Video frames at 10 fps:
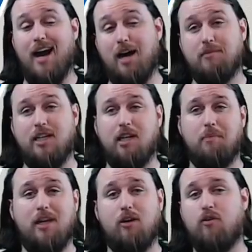I'm
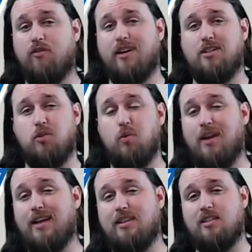DDP. Don't forget to
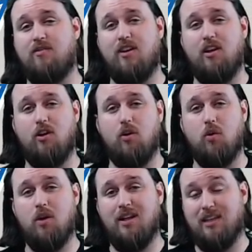like this video,